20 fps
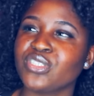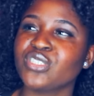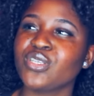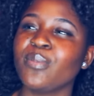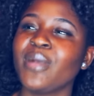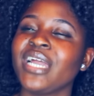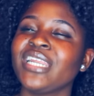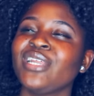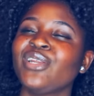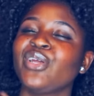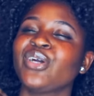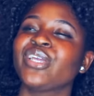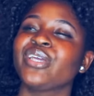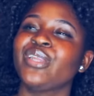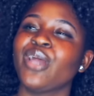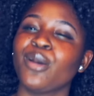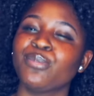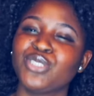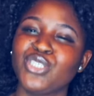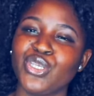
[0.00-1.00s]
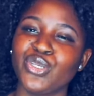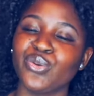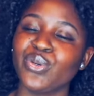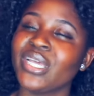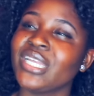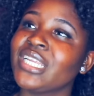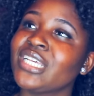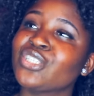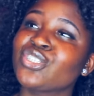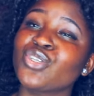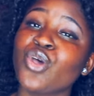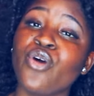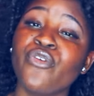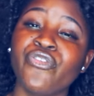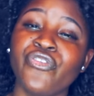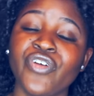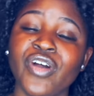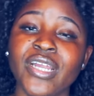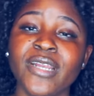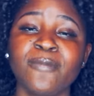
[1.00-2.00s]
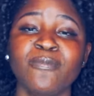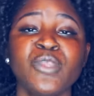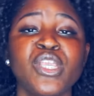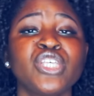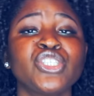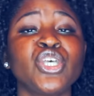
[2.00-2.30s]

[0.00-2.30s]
somebody looking up to you. It is so fun.